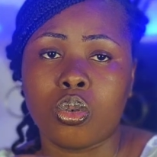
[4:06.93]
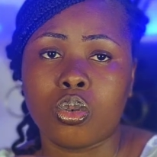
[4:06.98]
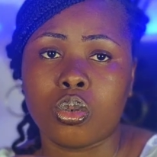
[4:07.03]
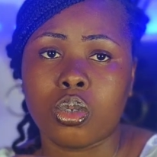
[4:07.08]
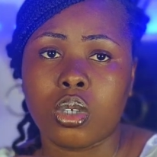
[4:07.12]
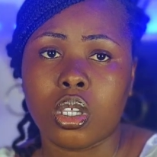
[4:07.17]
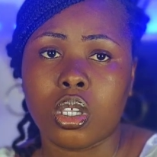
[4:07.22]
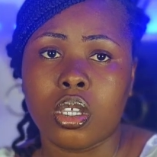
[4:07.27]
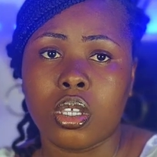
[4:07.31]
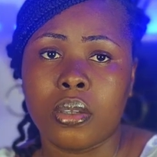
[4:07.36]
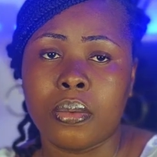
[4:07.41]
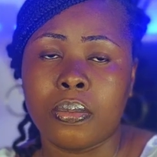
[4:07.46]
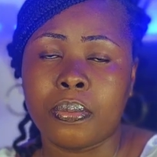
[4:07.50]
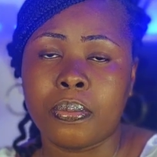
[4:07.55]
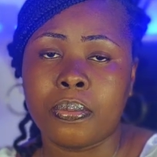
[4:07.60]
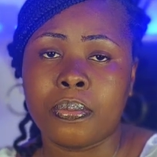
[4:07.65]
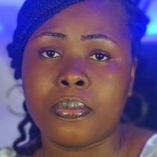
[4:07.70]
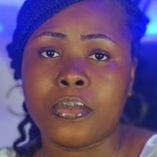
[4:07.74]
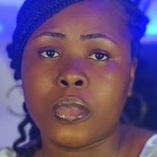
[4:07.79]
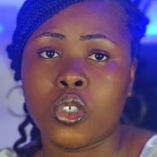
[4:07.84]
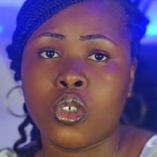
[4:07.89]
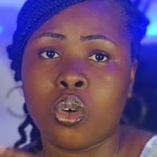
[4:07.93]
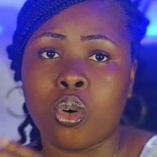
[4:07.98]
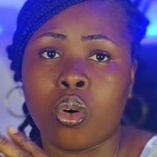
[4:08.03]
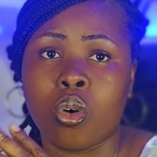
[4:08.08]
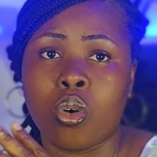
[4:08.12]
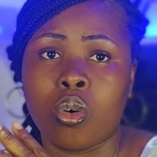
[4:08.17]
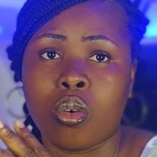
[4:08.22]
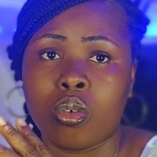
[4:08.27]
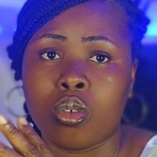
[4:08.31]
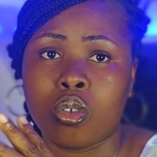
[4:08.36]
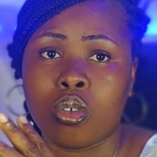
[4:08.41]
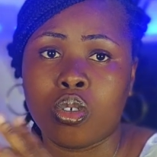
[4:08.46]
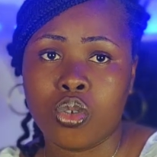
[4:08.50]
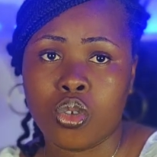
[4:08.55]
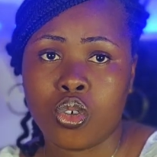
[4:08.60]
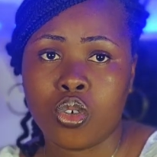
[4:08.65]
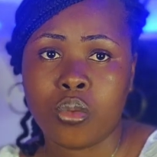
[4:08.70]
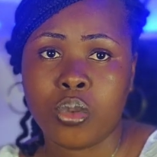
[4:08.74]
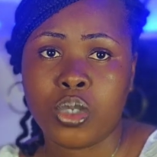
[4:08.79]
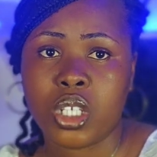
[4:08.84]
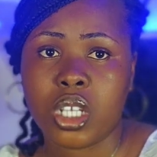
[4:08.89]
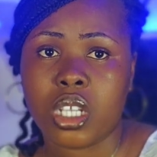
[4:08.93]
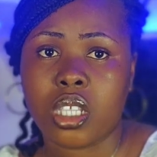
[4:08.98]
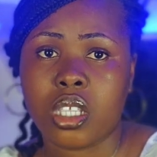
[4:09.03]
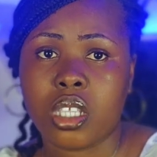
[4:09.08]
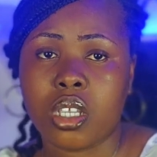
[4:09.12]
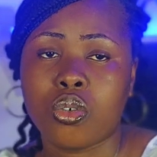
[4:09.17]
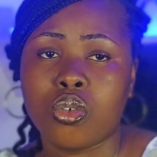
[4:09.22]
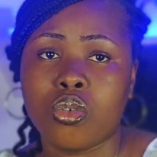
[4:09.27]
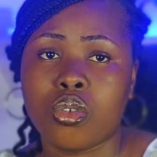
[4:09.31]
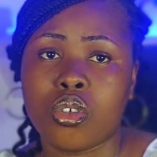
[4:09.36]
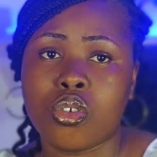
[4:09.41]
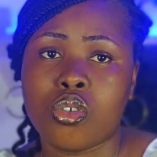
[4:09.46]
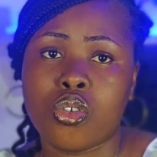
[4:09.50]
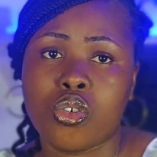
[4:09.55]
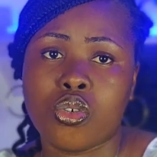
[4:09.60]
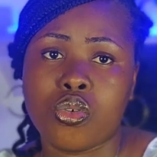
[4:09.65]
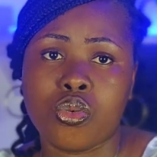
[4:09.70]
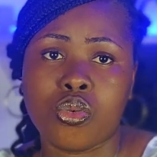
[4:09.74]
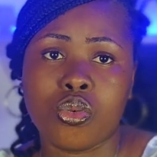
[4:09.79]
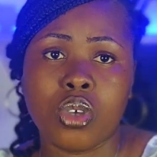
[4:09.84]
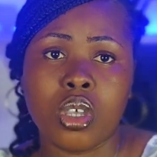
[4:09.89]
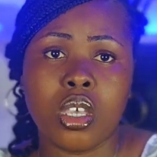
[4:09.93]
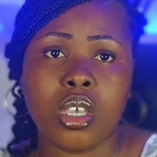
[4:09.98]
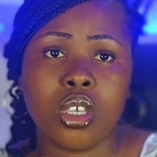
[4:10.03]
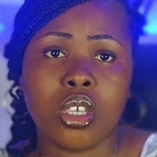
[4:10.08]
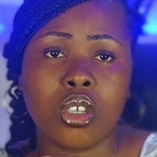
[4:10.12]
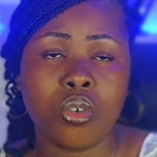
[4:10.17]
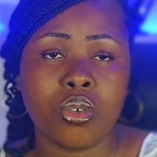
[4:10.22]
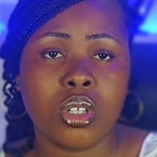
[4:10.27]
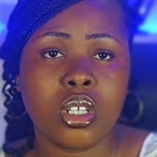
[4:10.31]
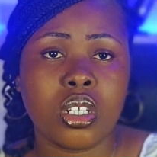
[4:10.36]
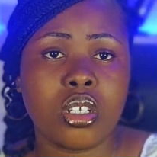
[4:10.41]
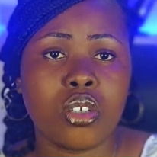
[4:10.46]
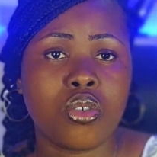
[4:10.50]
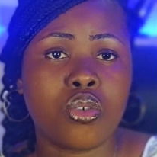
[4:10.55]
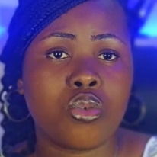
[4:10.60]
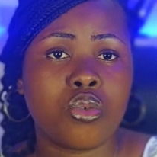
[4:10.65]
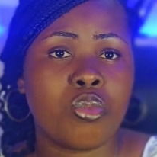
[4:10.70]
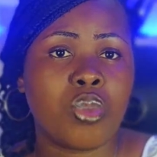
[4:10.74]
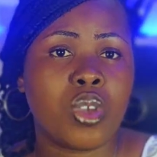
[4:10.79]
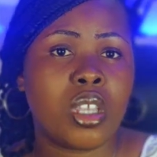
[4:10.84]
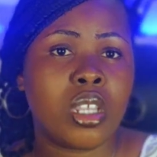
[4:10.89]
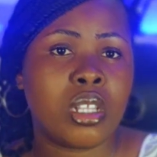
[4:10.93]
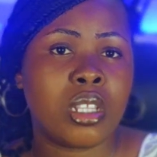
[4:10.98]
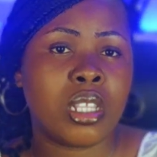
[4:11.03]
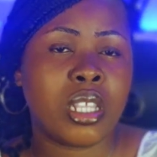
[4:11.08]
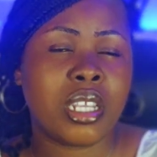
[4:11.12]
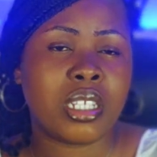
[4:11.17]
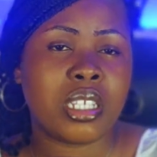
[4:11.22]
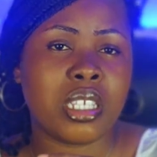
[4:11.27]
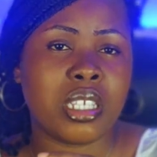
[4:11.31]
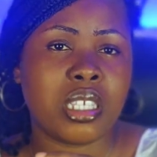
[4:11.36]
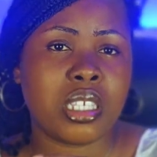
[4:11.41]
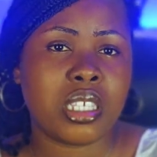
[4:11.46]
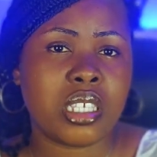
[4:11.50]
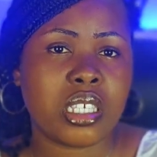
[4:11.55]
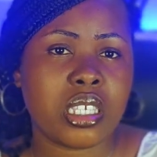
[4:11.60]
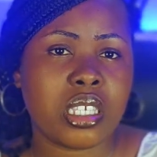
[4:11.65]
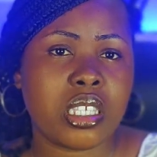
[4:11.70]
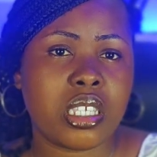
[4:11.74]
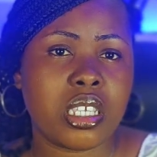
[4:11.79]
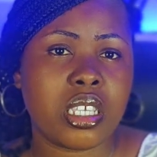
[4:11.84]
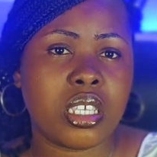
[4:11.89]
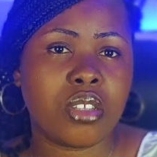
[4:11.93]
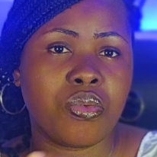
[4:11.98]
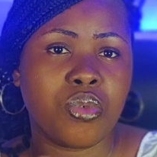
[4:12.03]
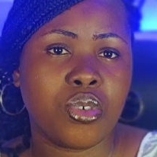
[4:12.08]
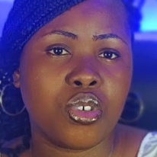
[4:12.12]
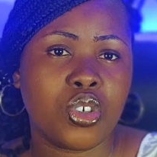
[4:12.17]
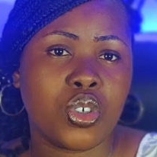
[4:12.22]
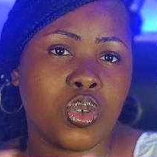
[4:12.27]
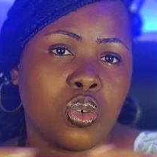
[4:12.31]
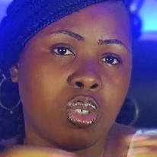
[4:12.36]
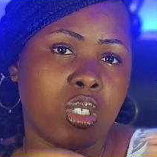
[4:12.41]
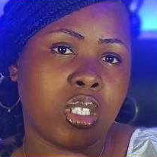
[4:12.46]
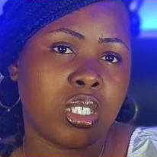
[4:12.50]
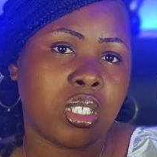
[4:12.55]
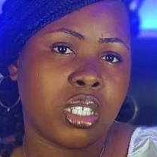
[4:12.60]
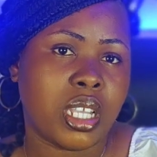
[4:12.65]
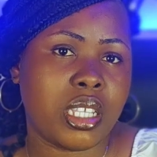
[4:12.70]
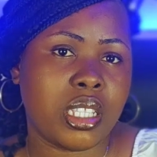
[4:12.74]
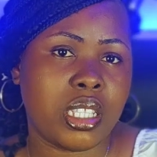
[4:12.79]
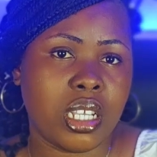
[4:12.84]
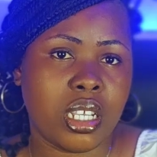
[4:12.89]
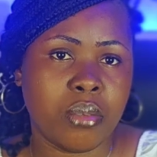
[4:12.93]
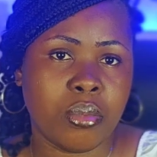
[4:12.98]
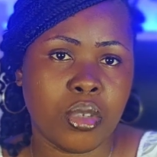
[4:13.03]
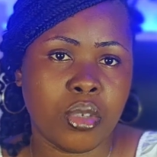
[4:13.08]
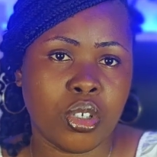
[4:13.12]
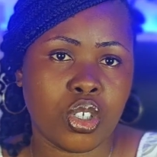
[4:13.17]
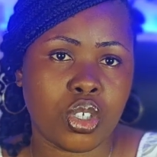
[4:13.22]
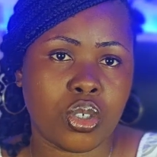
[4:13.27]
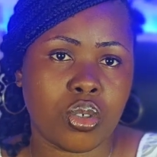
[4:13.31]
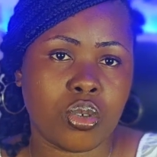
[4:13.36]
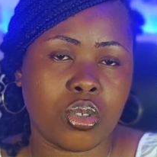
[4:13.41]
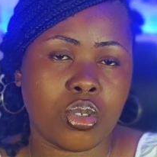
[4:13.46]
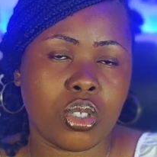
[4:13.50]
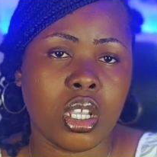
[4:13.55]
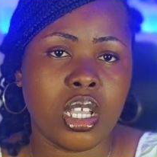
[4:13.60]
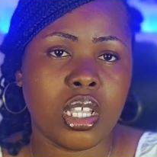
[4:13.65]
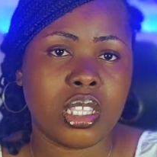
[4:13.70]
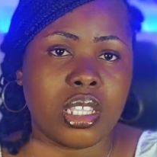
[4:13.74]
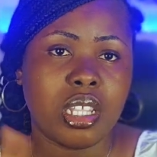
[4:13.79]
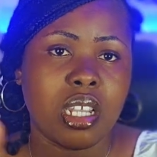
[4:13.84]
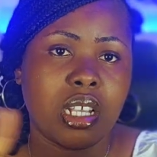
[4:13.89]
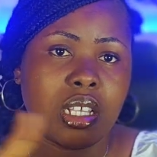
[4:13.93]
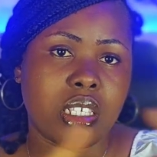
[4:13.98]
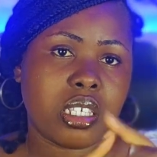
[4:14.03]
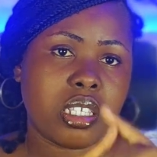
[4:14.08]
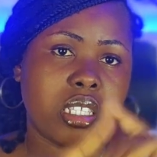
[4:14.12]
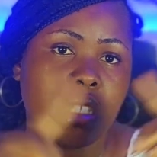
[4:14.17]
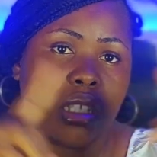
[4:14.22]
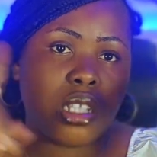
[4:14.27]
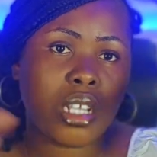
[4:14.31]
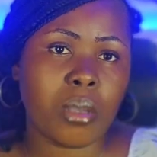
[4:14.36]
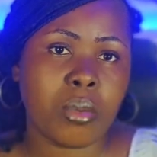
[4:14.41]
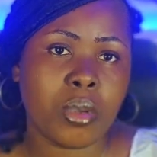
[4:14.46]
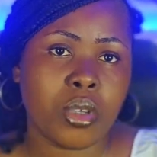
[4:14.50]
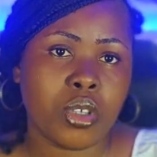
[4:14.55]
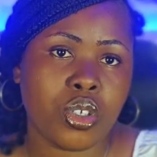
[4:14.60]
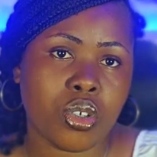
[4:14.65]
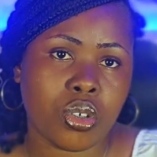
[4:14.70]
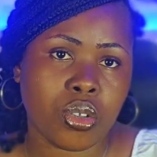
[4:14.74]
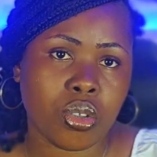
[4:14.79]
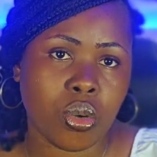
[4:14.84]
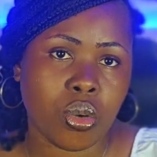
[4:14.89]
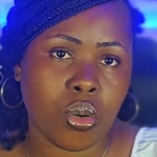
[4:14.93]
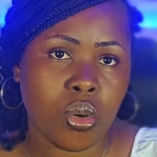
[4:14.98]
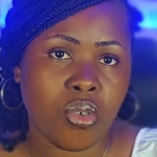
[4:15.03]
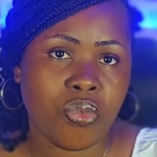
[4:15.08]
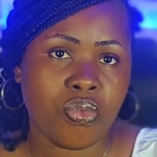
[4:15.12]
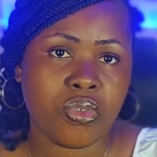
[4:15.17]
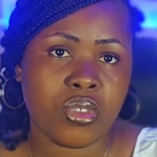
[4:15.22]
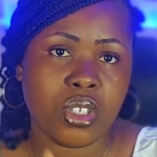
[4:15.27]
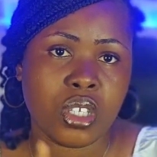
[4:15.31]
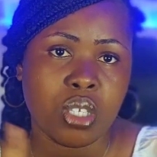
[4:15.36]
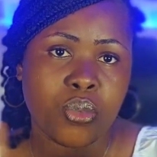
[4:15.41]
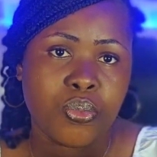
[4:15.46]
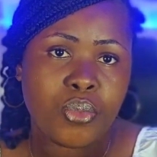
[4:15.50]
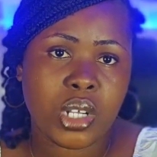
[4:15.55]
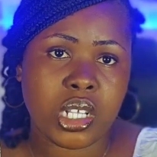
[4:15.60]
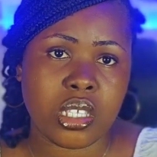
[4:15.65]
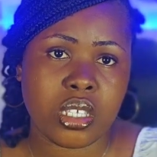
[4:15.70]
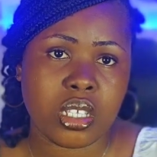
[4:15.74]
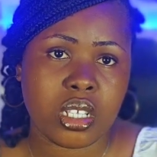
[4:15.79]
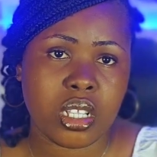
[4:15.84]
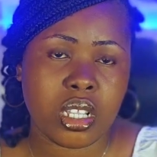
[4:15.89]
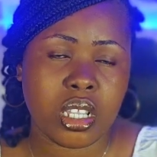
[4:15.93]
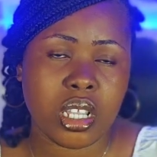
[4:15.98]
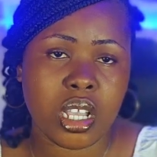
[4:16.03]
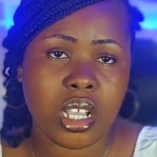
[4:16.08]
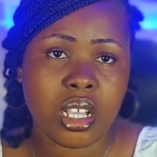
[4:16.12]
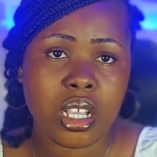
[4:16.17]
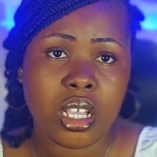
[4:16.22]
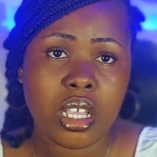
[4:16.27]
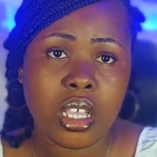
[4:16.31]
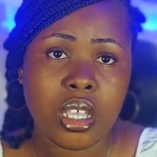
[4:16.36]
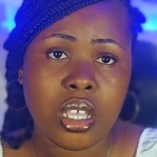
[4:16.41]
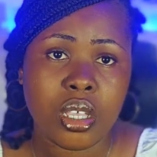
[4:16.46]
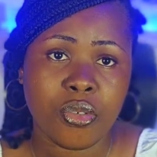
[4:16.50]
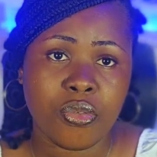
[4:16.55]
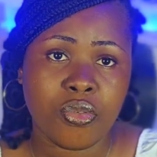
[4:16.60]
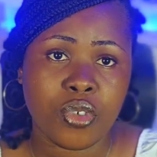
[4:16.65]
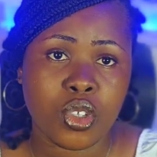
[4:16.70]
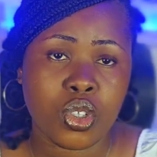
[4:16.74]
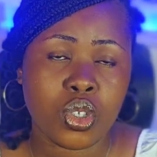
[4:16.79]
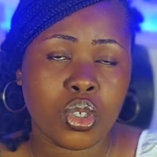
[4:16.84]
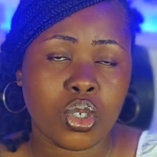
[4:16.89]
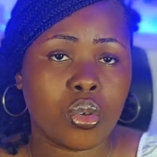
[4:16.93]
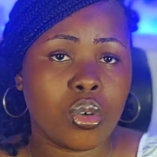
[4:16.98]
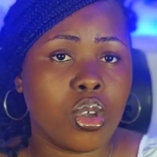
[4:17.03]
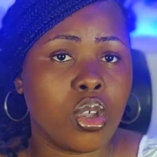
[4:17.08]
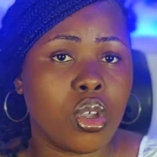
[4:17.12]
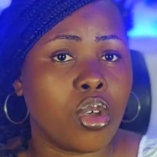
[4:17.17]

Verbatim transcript: YouTube channel, you need it to be in like the 16:9 dimension. That's the dimension of this particular video.